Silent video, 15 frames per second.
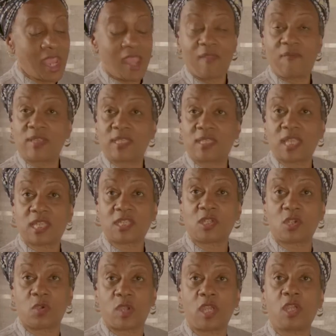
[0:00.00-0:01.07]
If it sticks
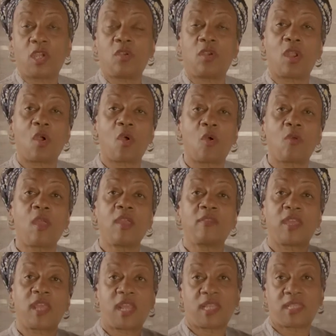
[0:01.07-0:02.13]
to it, you know
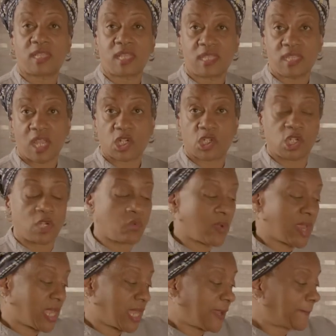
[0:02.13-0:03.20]
that it's induction
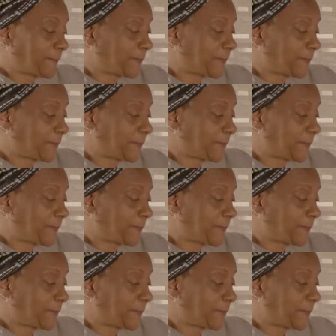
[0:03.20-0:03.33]
ready.